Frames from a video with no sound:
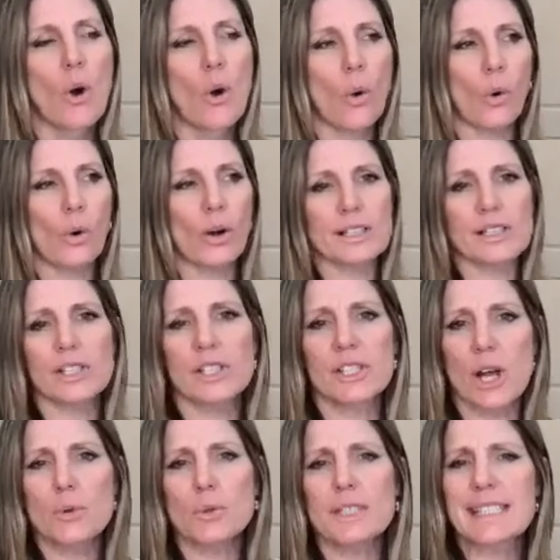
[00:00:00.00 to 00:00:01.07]
or it's
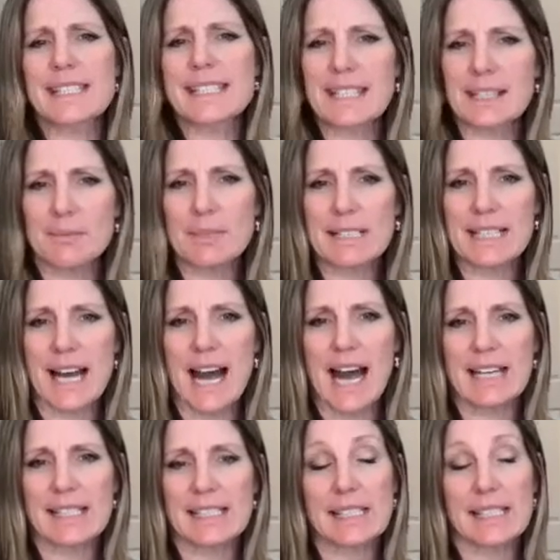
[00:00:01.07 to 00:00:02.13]
so
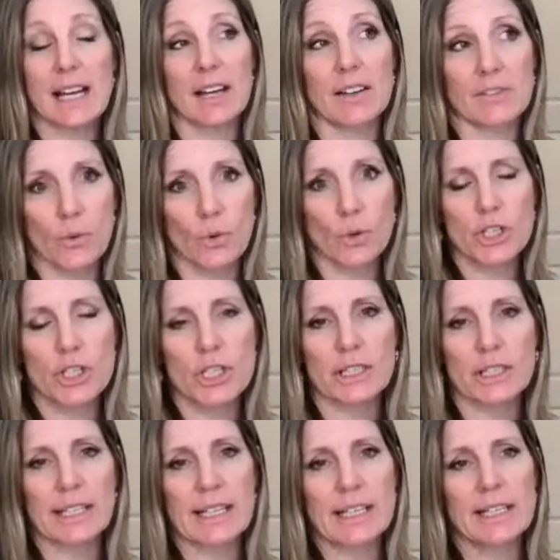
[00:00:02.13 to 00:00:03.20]
stigmatized,
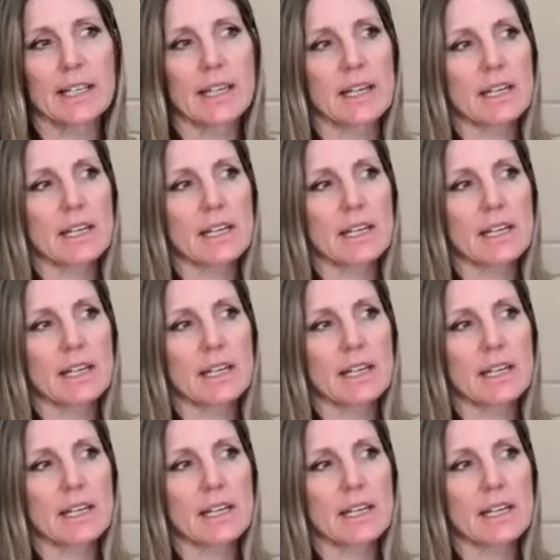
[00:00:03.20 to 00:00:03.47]
unfortunately,